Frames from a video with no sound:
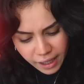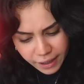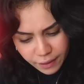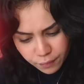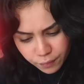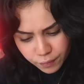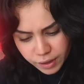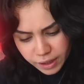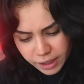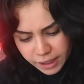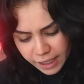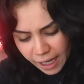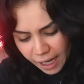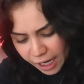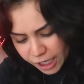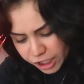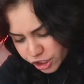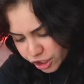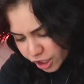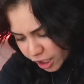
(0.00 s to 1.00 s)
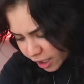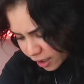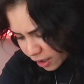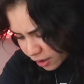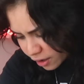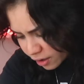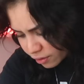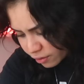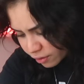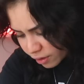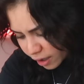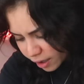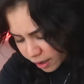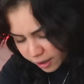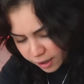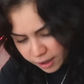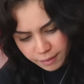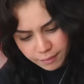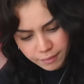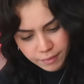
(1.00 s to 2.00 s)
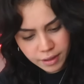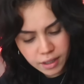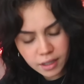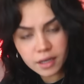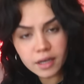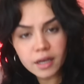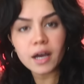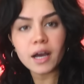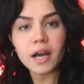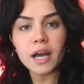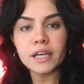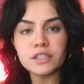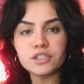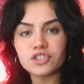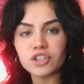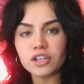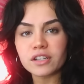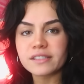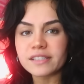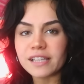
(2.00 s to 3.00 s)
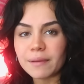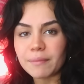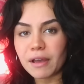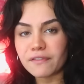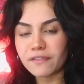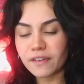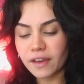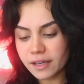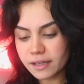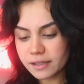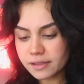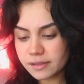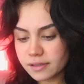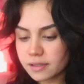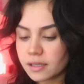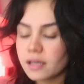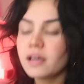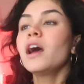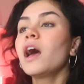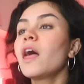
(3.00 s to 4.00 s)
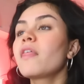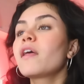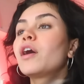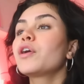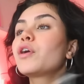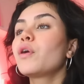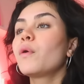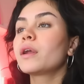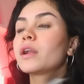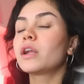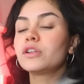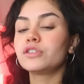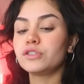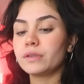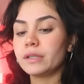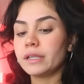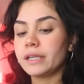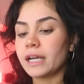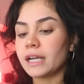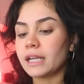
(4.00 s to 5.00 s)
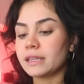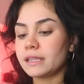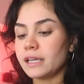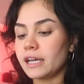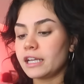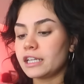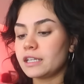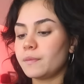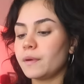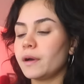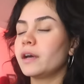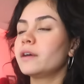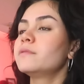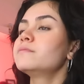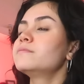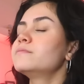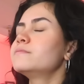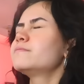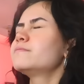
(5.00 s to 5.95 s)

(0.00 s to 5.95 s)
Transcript: like really eyeshadow, I just set my face. And then I'll go in and I'll do it again at the end, but.